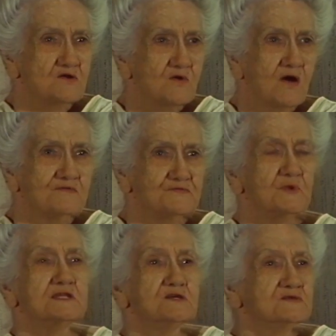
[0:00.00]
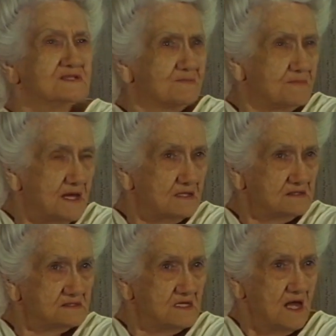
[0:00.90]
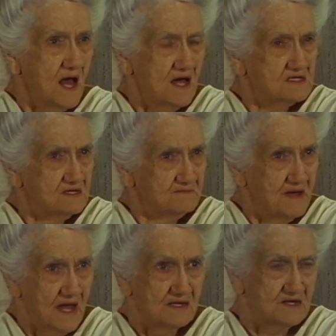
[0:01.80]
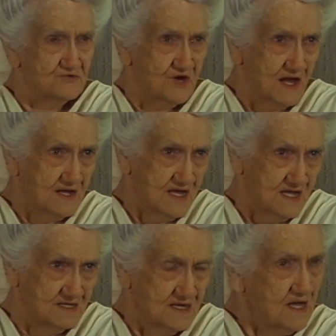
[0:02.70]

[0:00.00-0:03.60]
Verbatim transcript: go off and we'd do something else. I'd come back and I'd try again.